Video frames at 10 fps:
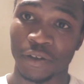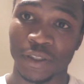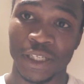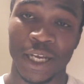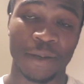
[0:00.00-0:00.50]
a
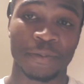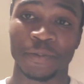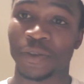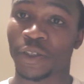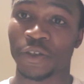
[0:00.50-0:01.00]

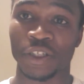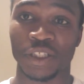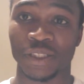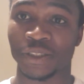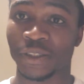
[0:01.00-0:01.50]

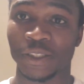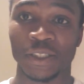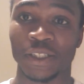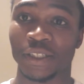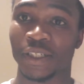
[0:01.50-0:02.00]
Christian
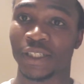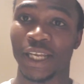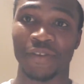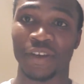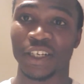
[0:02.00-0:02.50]
doesn't
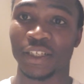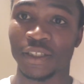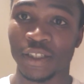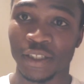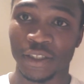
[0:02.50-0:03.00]
have any
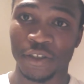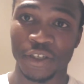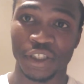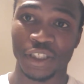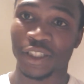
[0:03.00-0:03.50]
look. A
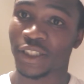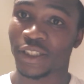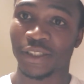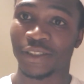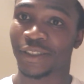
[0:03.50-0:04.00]
Christian
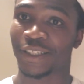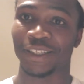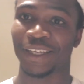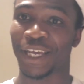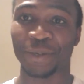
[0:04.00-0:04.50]
is,
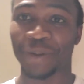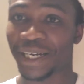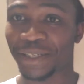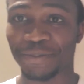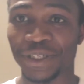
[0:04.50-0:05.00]

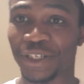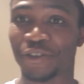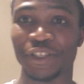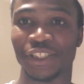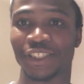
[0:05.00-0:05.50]
anybody could be a
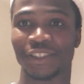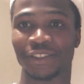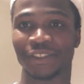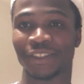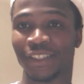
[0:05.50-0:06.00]
Christian.
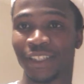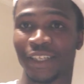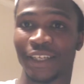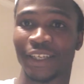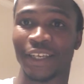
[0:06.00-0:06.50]

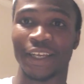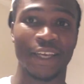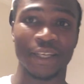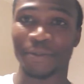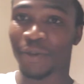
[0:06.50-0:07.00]

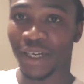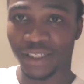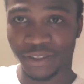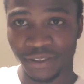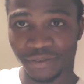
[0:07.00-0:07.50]

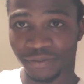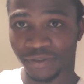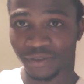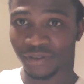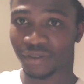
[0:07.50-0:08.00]
Anybody.
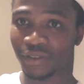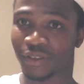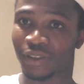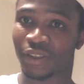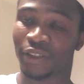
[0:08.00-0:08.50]

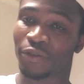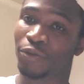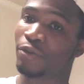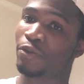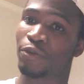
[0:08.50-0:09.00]

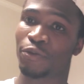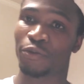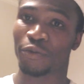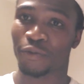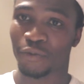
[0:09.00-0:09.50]

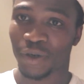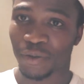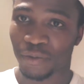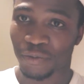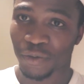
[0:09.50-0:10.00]

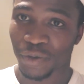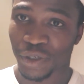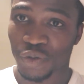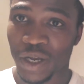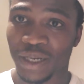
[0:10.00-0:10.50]
When
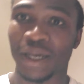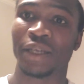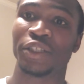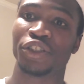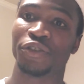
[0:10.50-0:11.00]
you
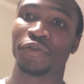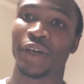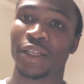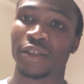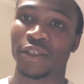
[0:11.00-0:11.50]
acknowledge your
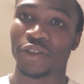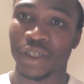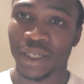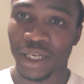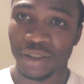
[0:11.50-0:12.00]
Father, you
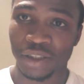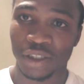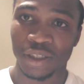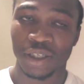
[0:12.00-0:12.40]
acknowledge